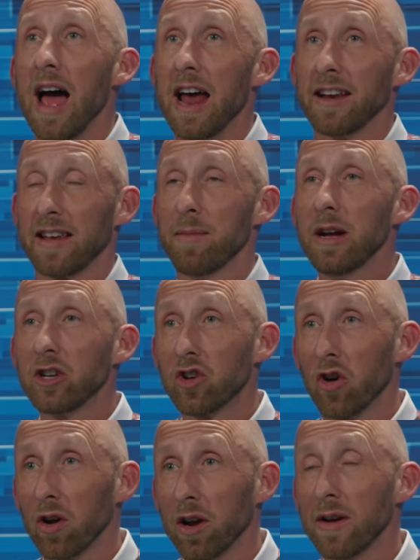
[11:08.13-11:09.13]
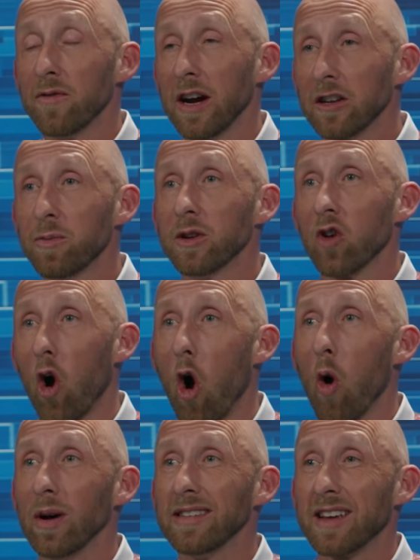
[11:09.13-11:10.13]
And as I mentioned earlier, investments
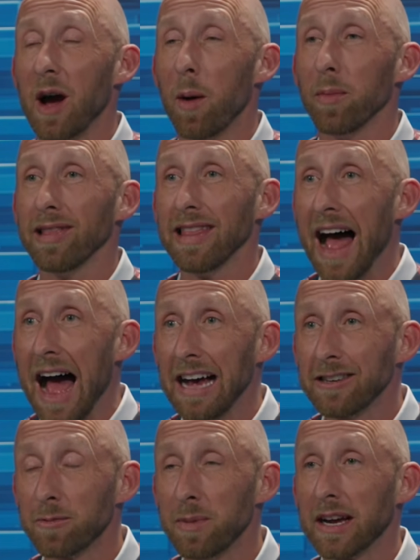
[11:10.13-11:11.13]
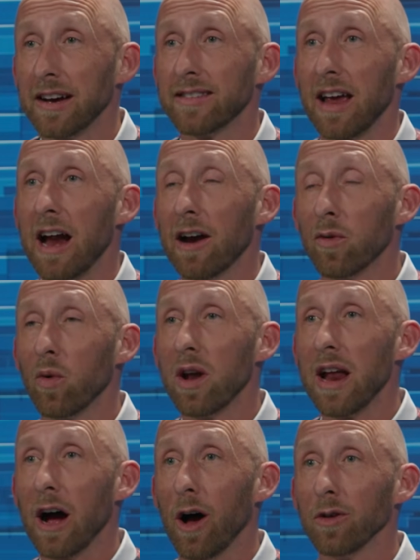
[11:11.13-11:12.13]
always come last because
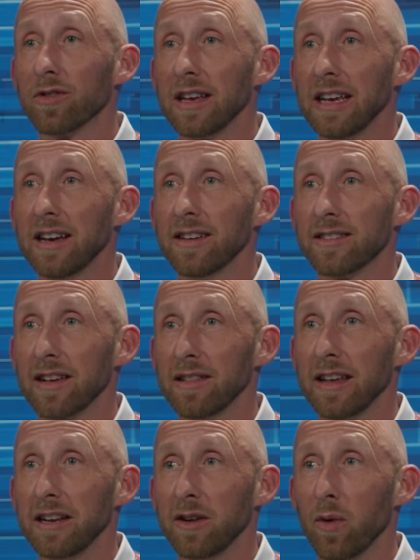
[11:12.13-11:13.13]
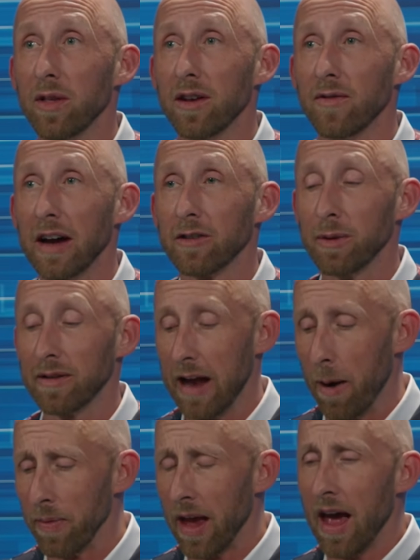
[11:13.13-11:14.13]
everyone else is leading with investments.
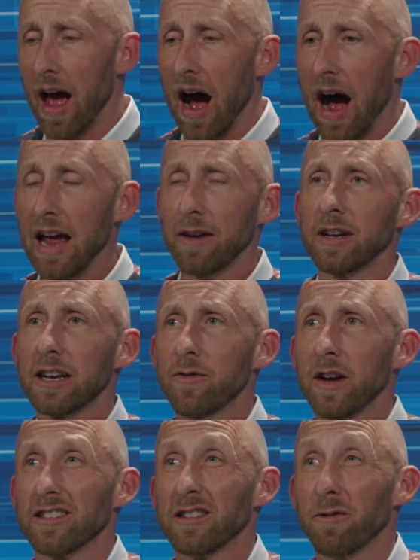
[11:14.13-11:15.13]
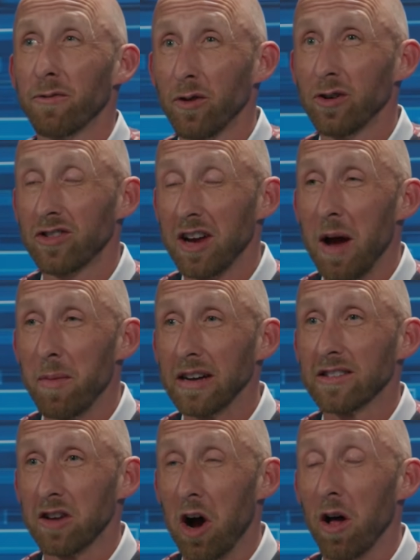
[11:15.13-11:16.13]
Now, I have to confess, the first time I
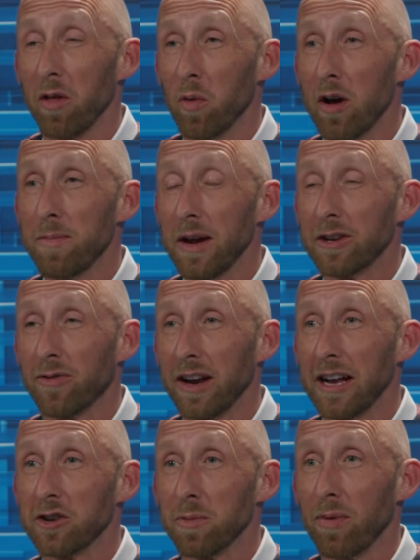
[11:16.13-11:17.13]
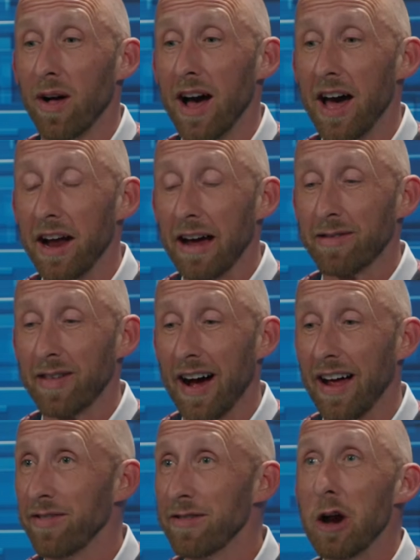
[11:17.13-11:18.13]
saw the one-page financial plan, I
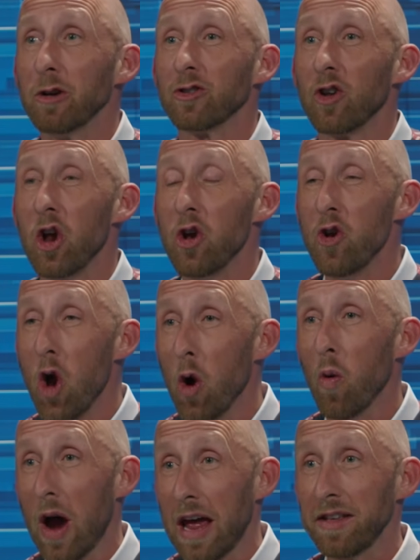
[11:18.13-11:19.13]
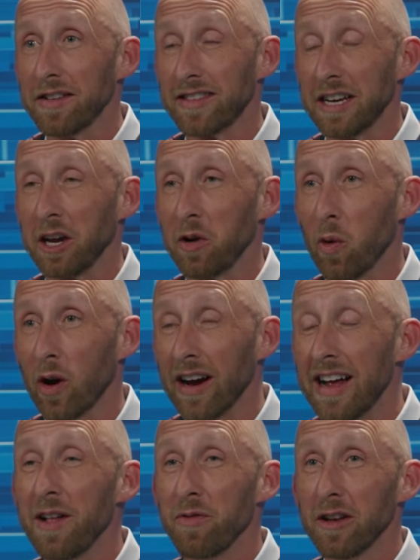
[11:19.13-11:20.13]
thought, there's no way this thing can work.
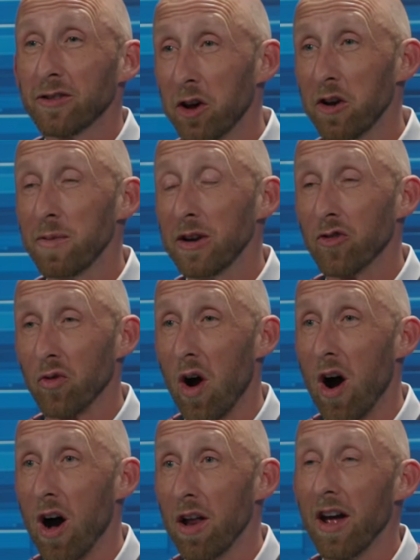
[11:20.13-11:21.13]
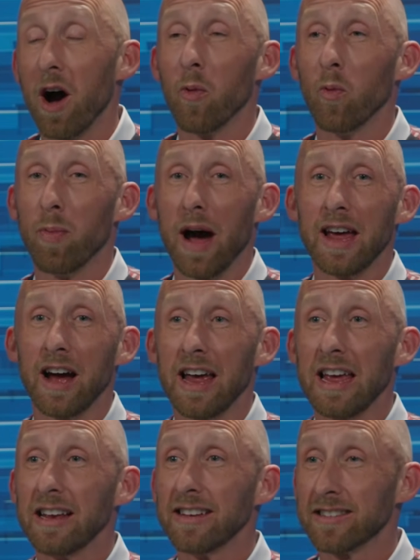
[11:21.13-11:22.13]
This could have been drawn by
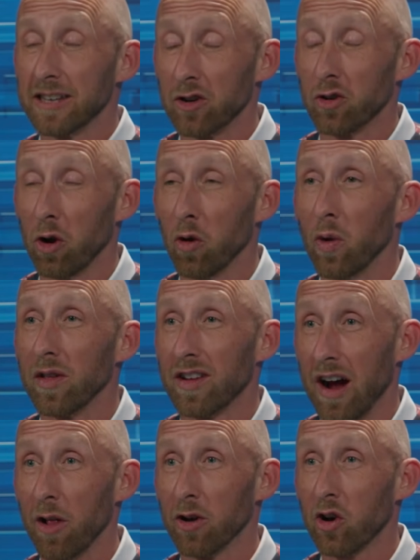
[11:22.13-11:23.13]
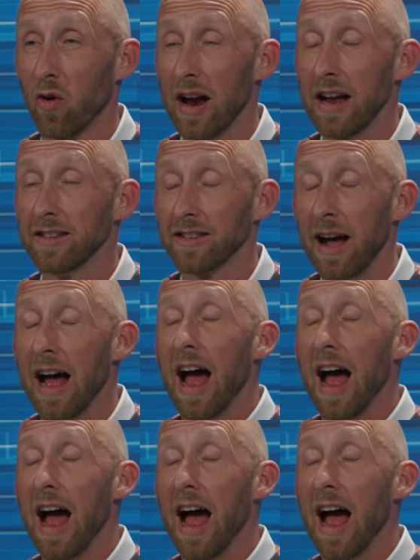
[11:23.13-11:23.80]
a 6-year-old with color crayons.